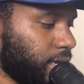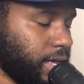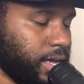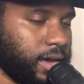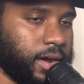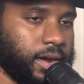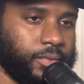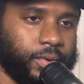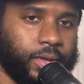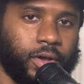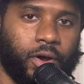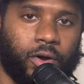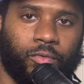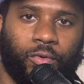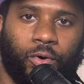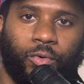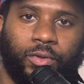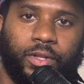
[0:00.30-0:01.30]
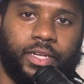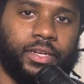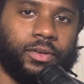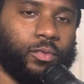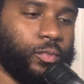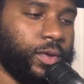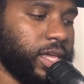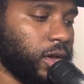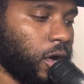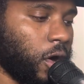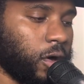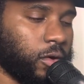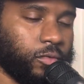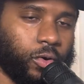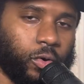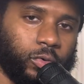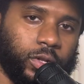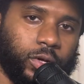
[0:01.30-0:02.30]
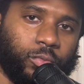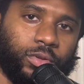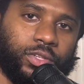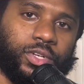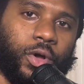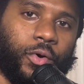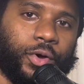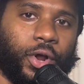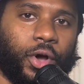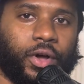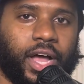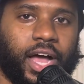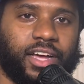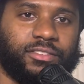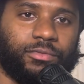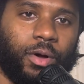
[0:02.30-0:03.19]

All right, we are rolling. We are rolling. What's going on, guys?